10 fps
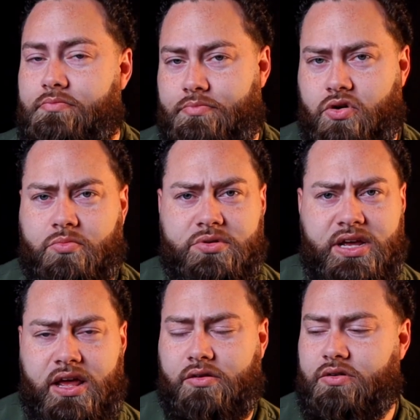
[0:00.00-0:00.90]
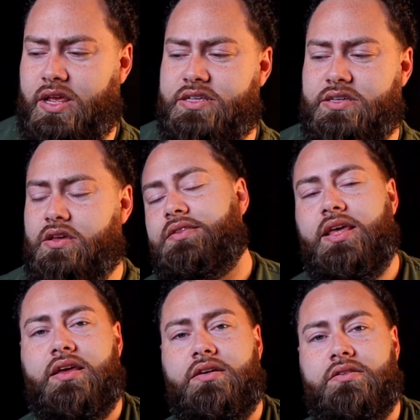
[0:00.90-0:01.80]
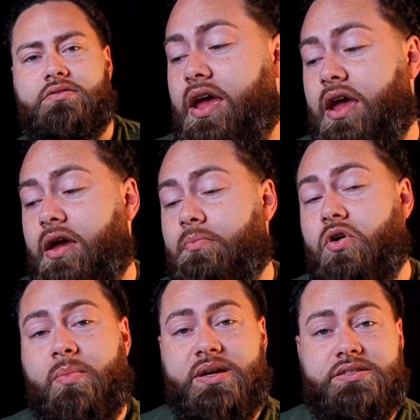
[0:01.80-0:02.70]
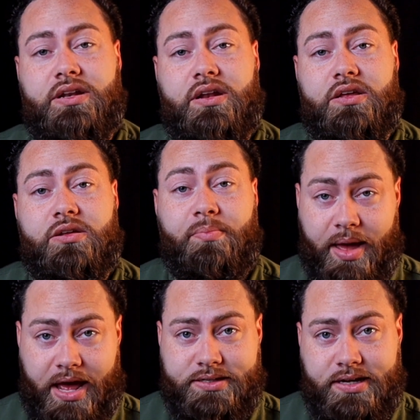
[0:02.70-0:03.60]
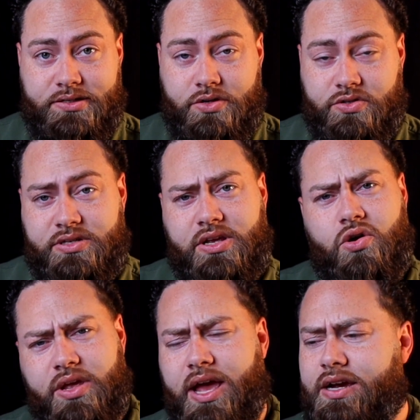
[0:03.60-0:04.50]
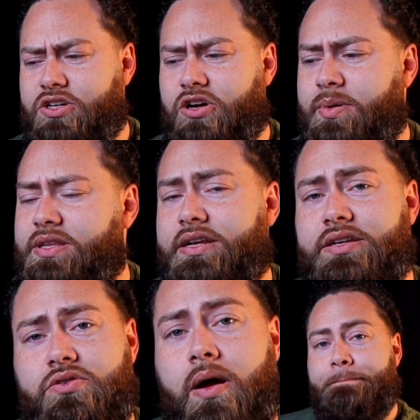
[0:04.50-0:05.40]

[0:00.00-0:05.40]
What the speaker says: Boom, done, easy. Then, and boom, I seen another bad tattoo. So I was like, I could talk about that too.